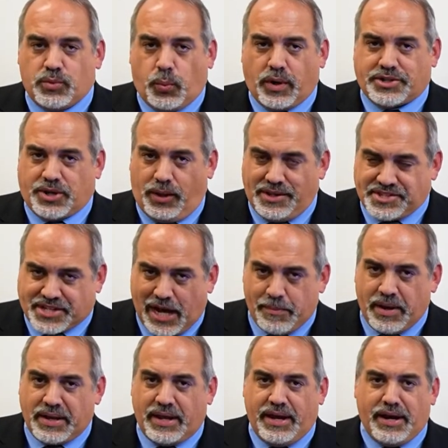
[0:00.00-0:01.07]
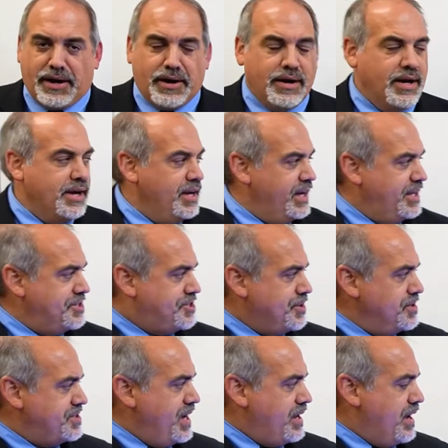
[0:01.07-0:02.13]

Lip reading: We're told it's coming here, and Suzanne